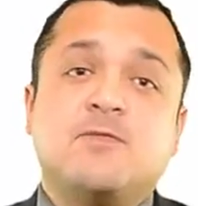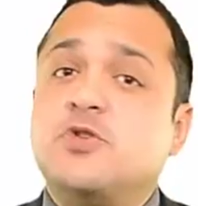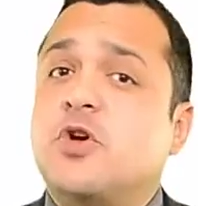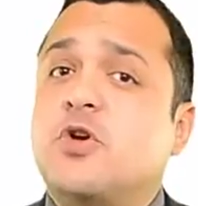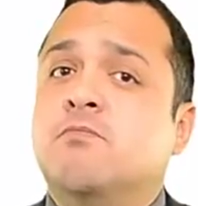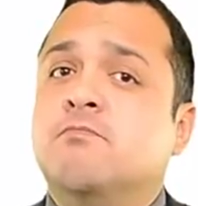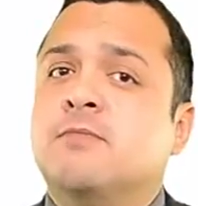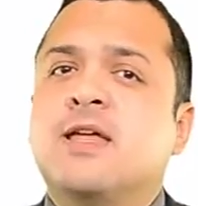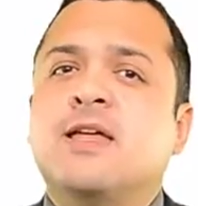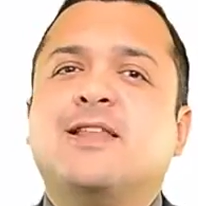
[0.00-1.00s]
So,
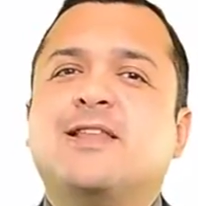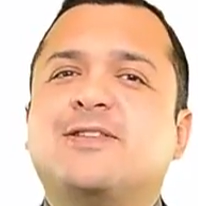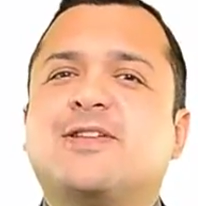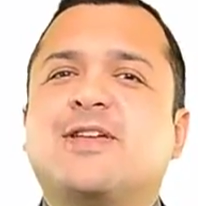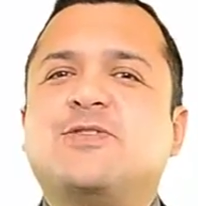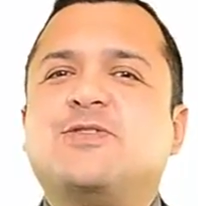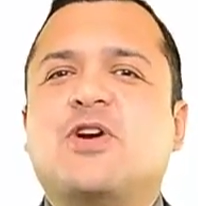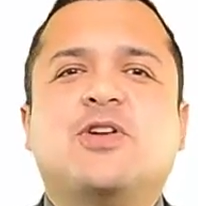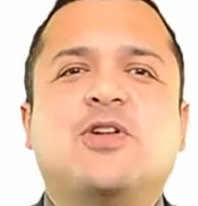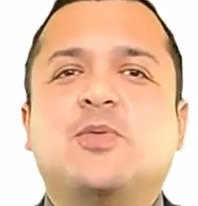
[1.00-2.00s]
let's get
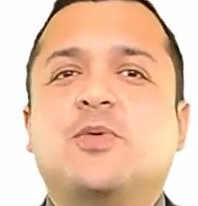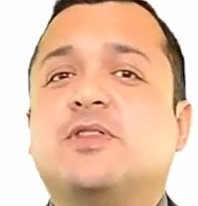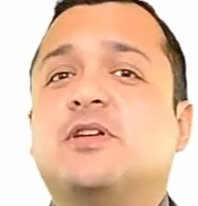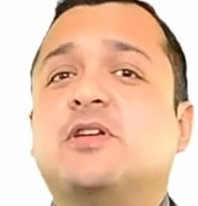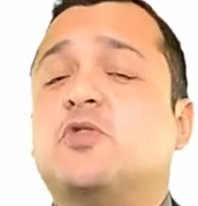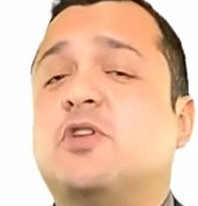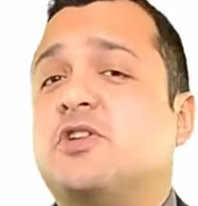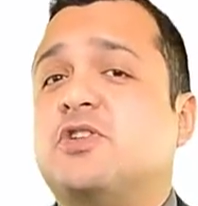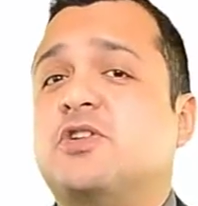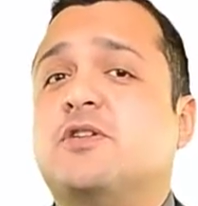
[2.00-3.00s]
started with the
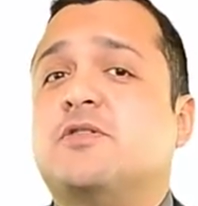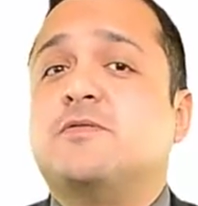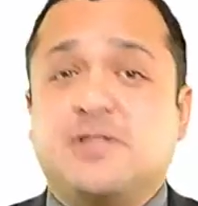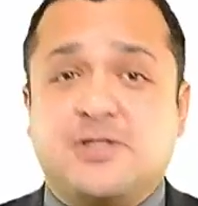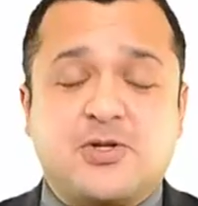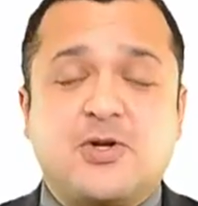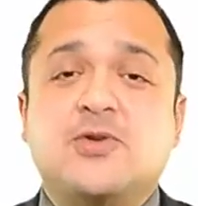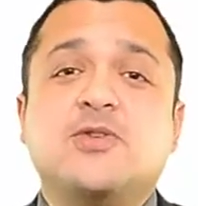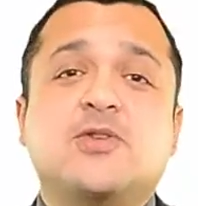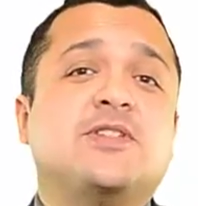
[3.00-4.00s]
introduction of Cisco
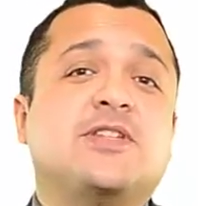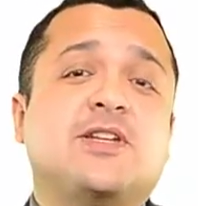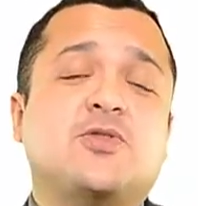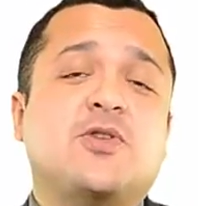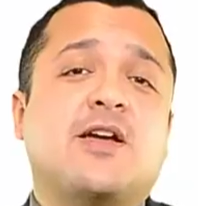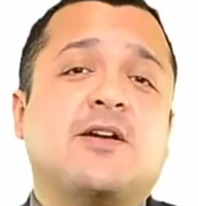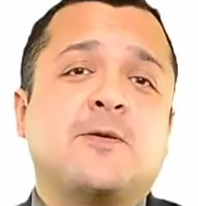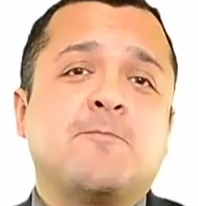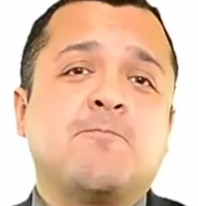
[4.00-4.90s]
Associated Track.